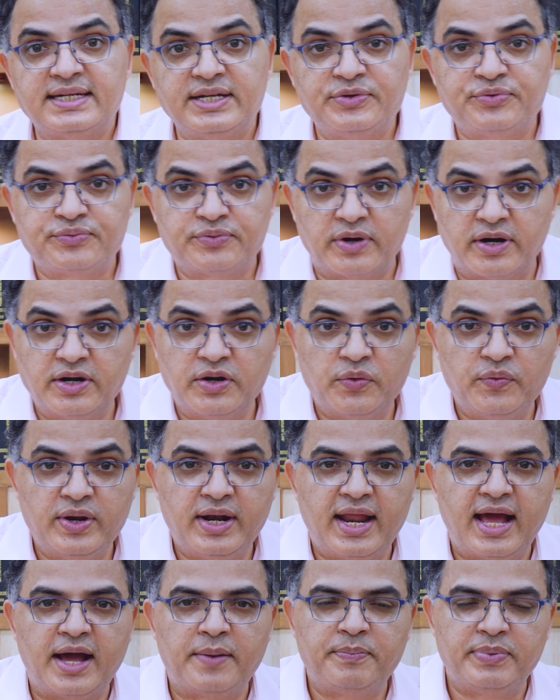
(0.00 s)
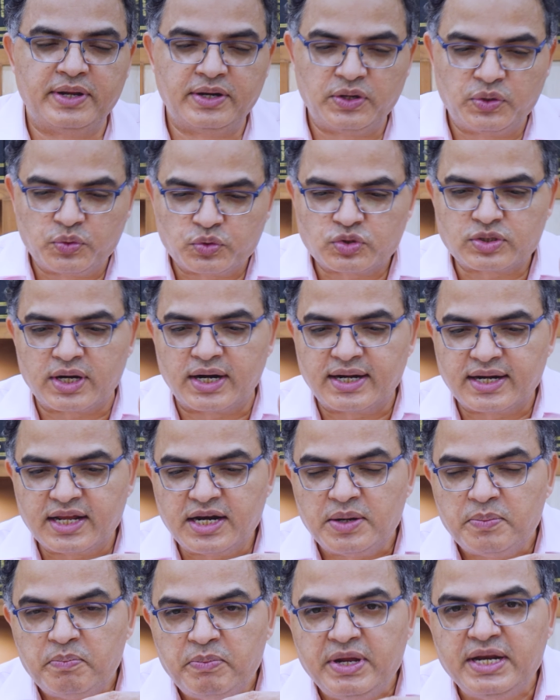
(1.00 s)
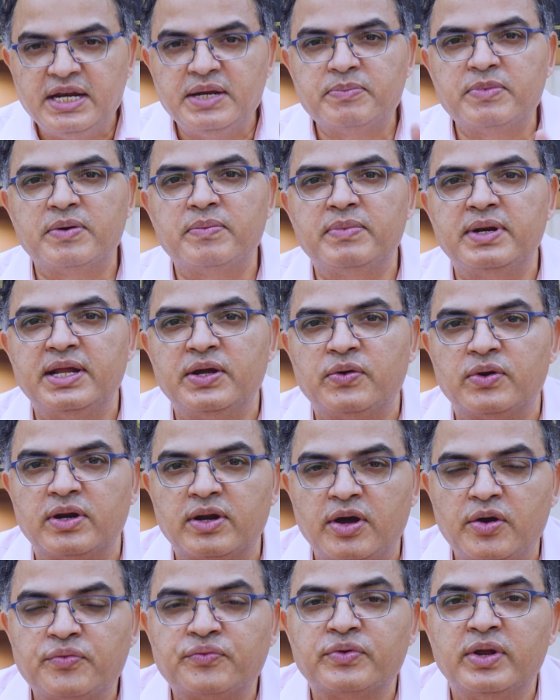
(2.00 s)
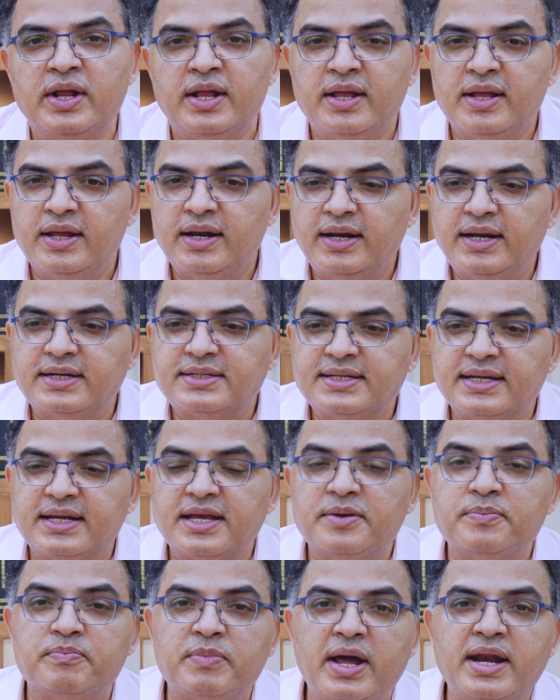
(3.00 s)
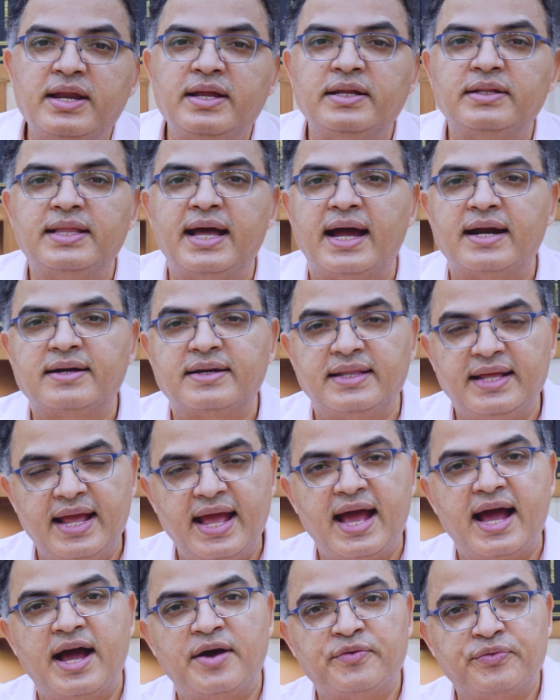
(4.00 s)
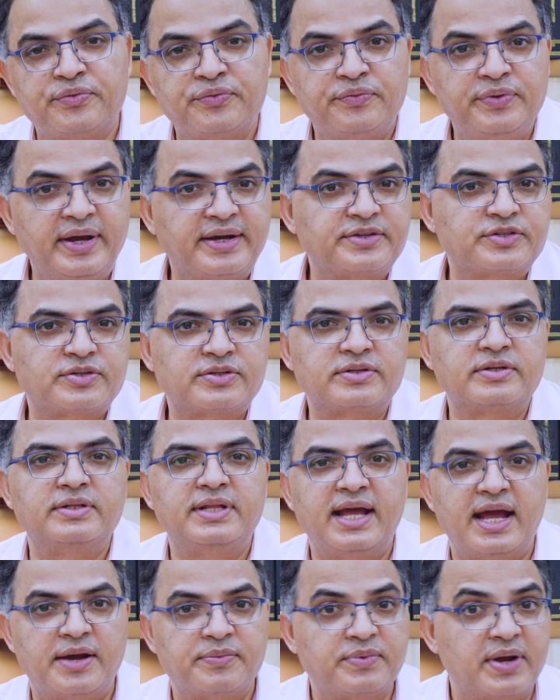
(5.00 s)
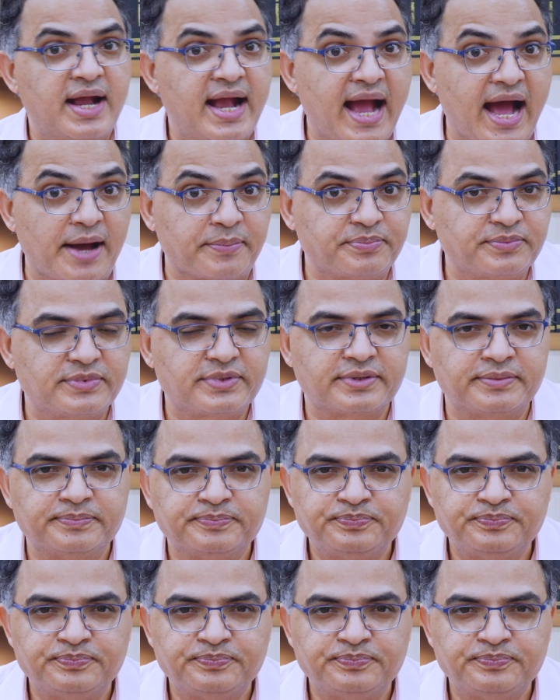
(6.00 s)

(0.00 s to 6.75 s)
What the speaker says: refund will happen to certain minimum level of, let's say, money that they have fixed, they have capped.